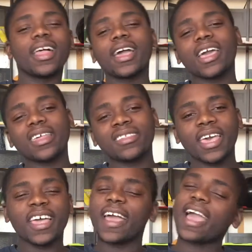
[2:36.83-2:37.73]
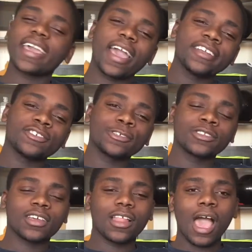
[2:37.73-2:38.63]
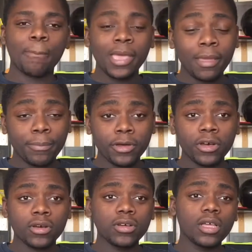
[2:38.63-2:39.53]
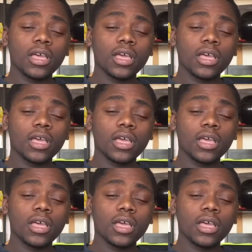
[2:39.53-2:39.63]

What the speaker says: Like I said, I got introduced to a lot of people,